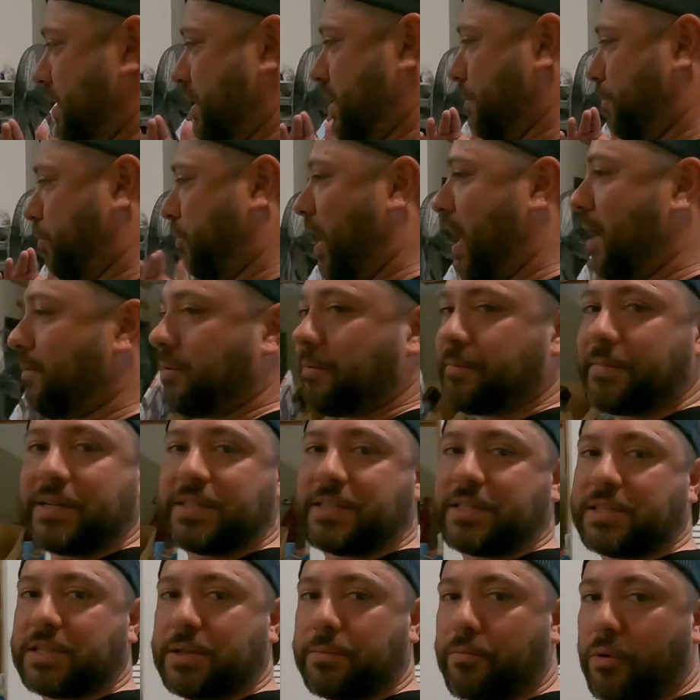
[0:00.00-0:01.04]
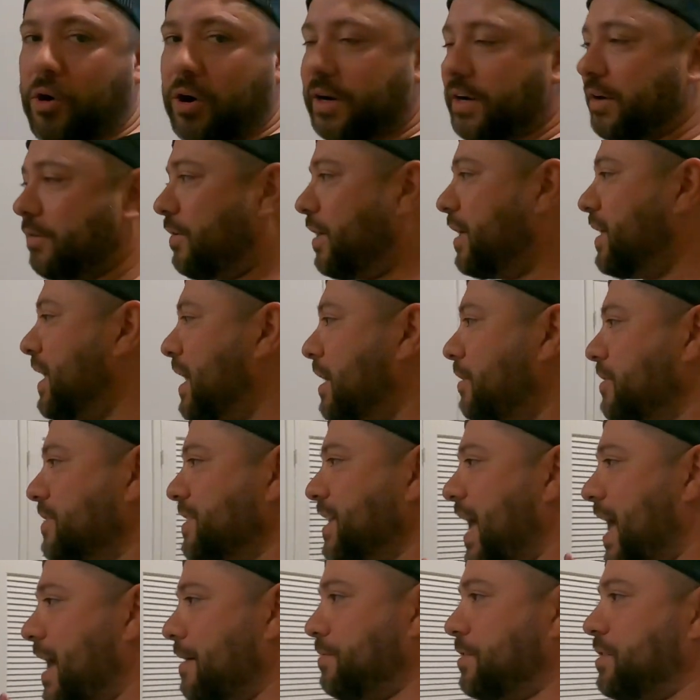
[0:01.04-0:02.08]
the problem is, is the market right now is
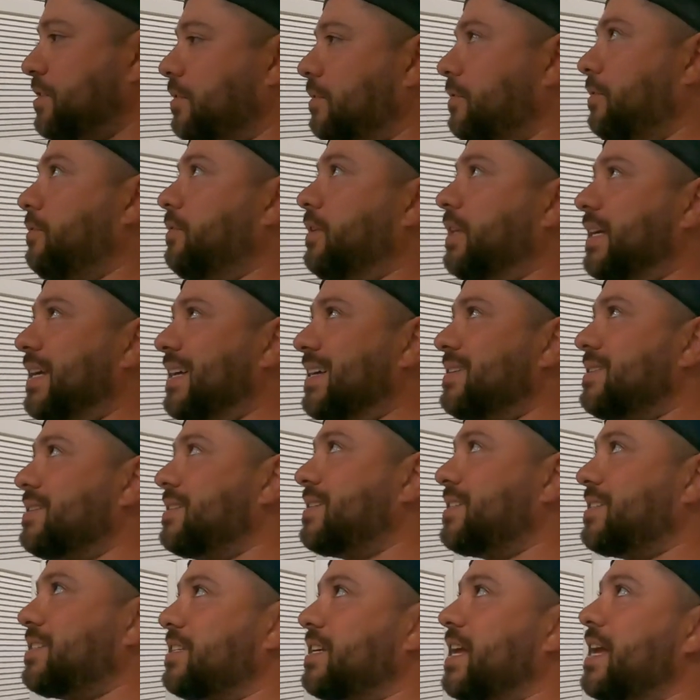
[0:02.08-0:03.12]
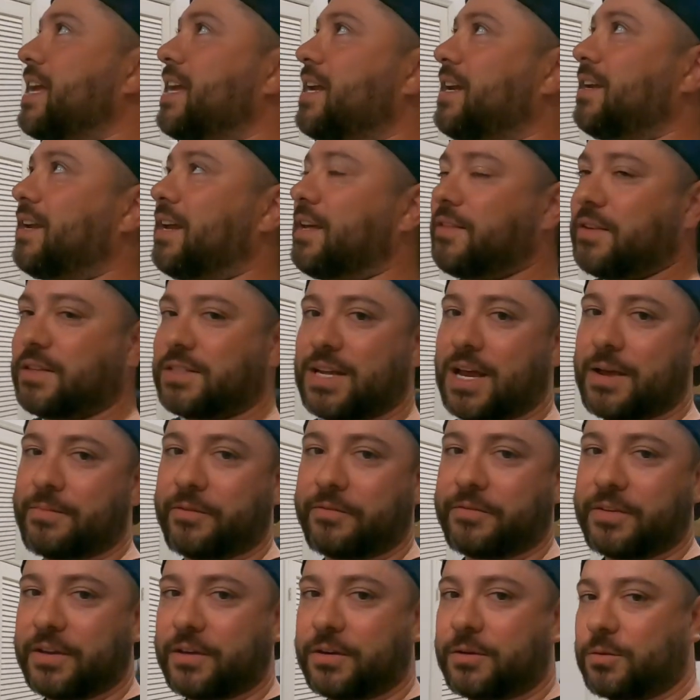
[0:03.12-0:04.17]
absolutely insane in the type
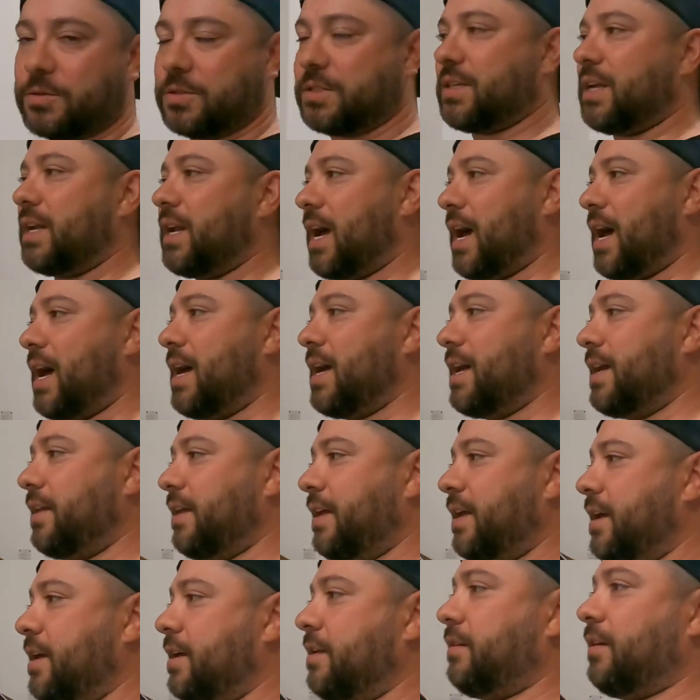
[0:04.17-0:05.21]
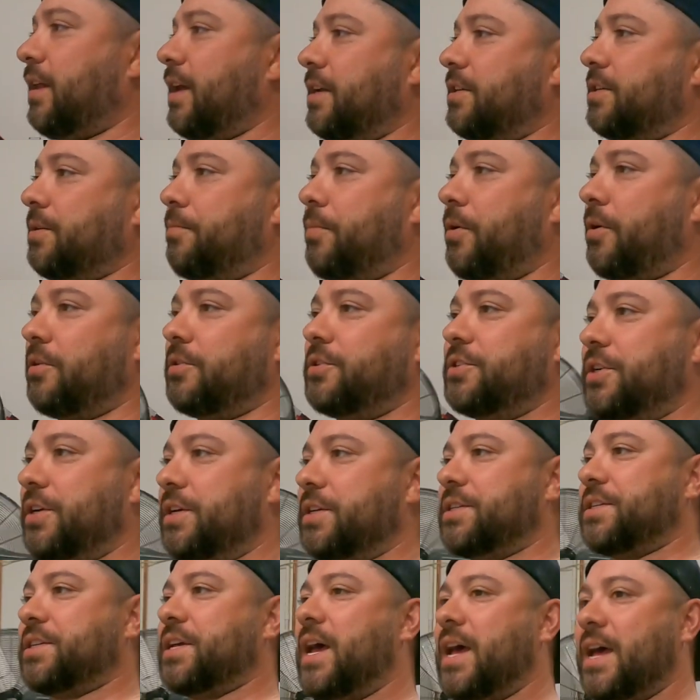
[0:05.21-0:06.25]
of vehicles that I like to
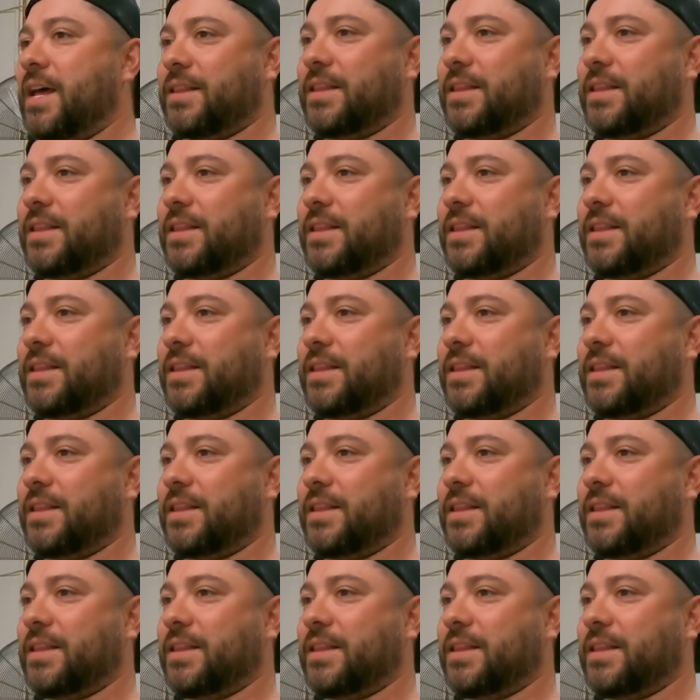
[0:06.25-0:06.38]
purchase.